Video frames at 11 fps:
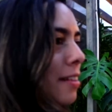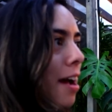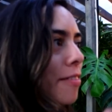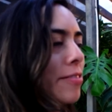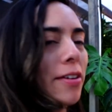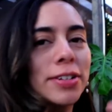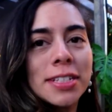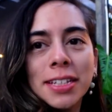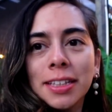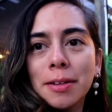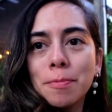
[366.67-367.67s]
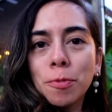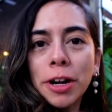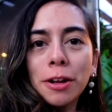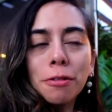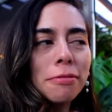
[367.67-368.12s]
I've never seen them
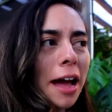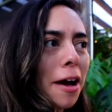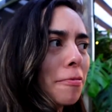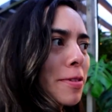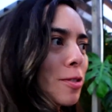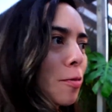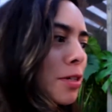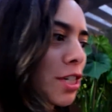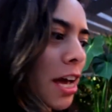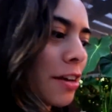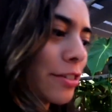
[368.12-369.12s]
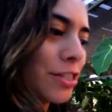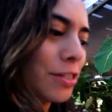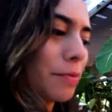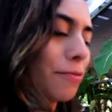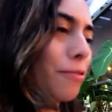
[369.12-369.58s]
running around with so much
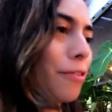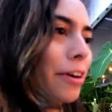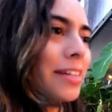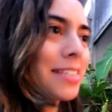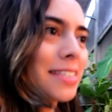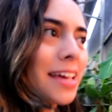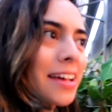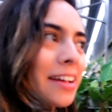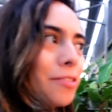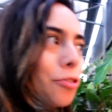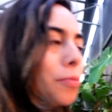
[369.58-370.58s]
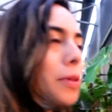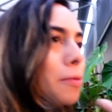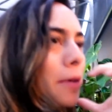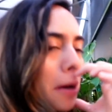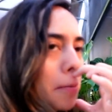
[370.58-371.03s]
energy before cuz
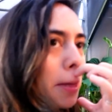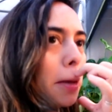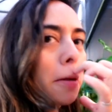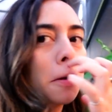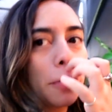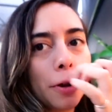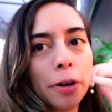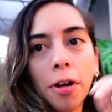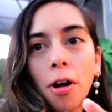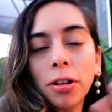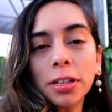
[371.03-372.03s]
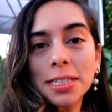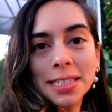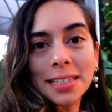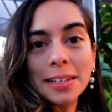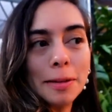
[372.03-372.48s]
normally when I'm here they're all
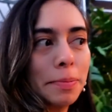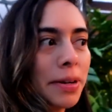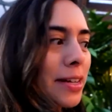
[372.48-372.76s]
asleep.